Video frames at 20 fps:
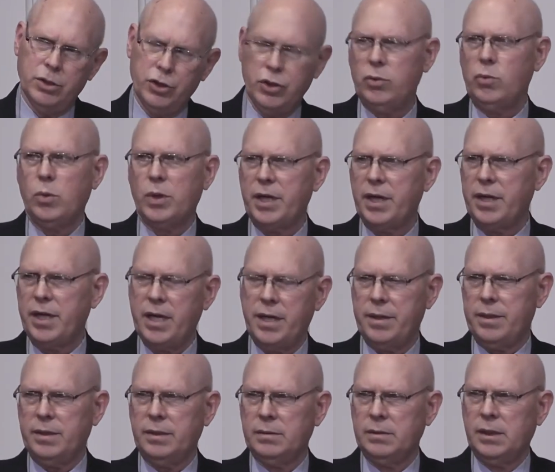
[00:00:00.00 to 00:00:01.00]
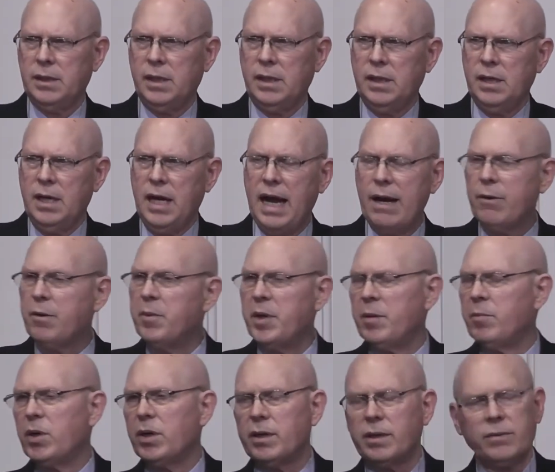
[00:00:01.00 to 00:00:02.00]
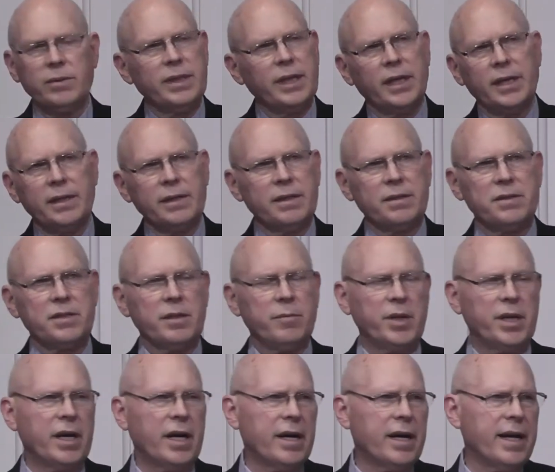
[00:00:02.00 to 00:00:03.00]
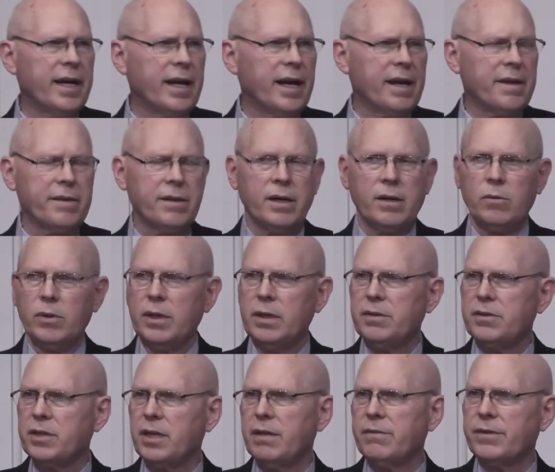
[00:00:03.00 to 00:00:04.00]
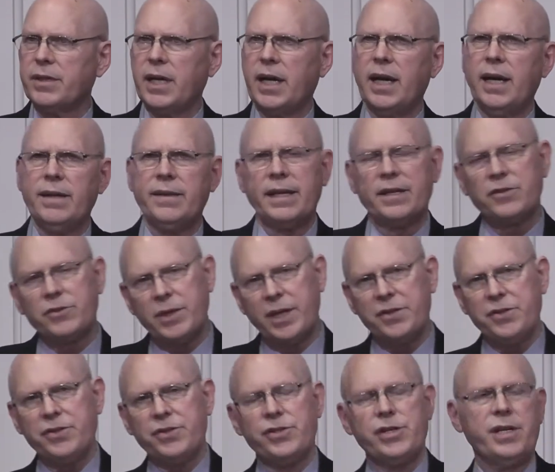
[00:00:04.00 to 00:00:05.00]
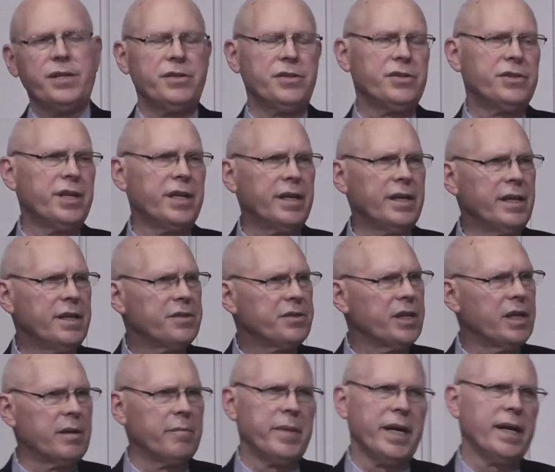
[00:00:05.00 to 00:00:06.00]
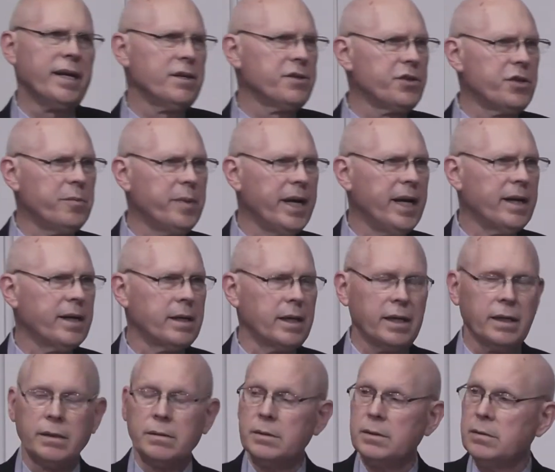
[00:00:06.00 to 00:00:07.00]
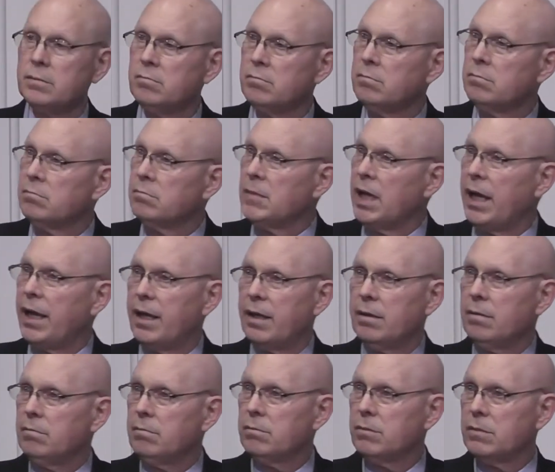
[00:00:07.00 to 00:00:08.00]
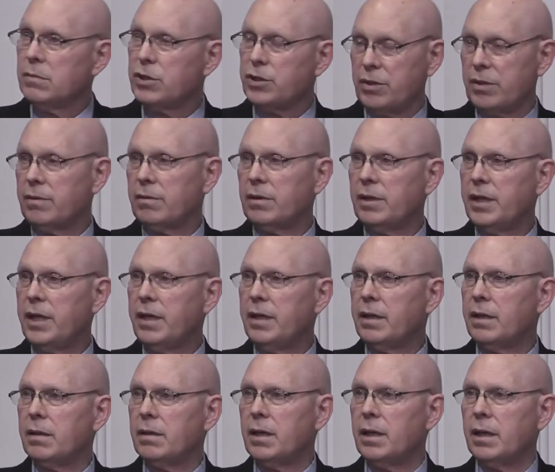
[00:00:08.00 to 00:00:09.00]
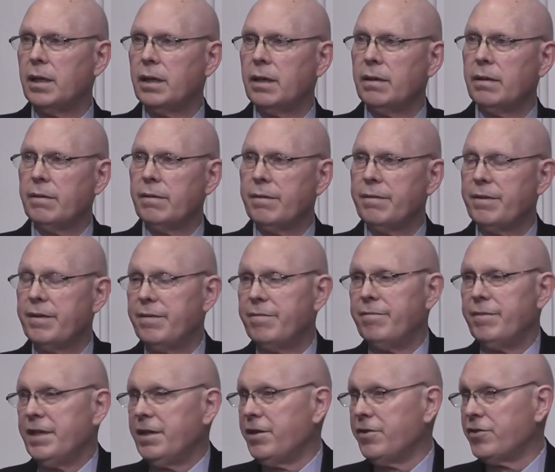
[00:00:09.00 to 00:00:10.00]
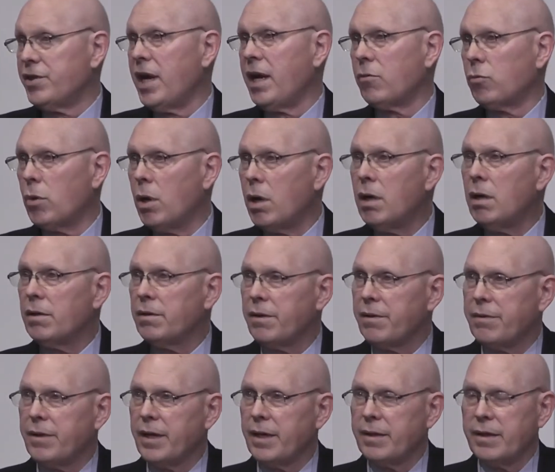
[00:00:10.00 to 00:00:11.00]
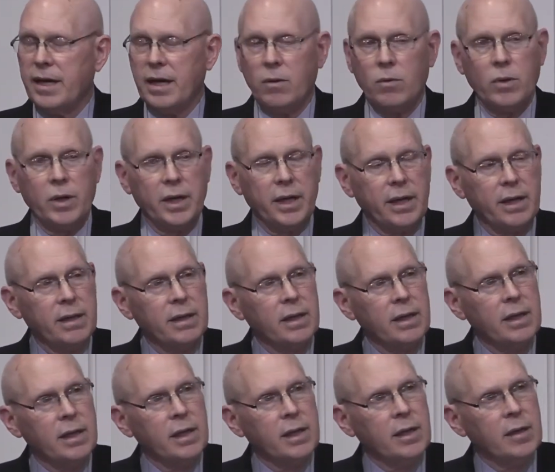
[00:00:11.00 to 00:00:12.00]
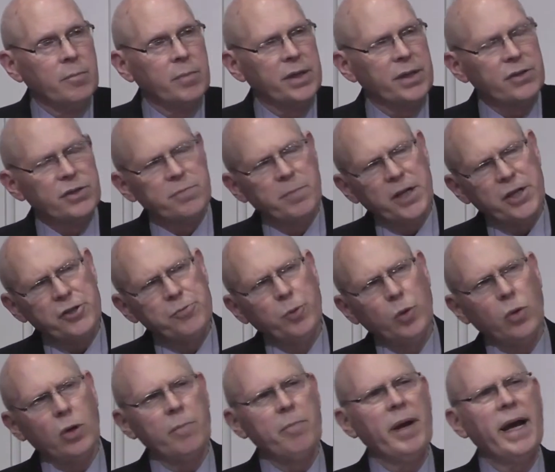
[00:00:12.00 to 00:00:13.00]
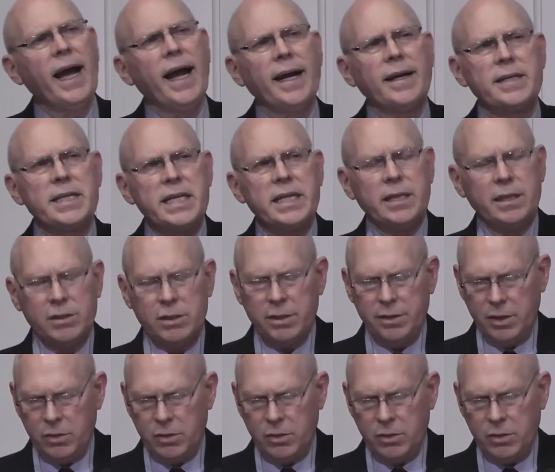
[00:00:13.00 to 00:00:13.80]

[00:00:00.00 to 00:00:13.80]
to one another? I remember uh, in seminary, I thought, well, Son of God, that stresses Jesus' deity, Son of Man is humanity. And certainly, uh, it is not wrong to think that way. But there's much more packed into